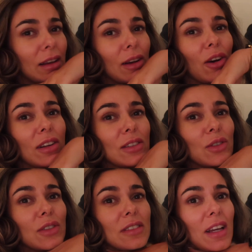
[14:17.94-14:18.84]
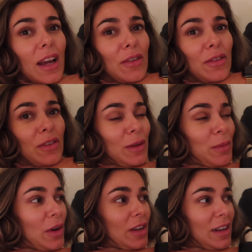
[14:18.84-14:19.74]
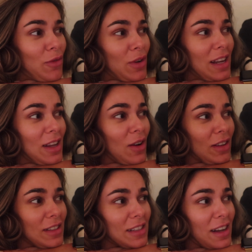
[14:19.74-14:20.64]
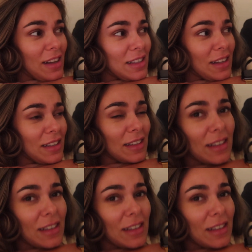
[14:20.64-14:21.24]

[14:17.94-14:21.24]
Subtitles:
Connor's got a scary film on and I really can't stand it.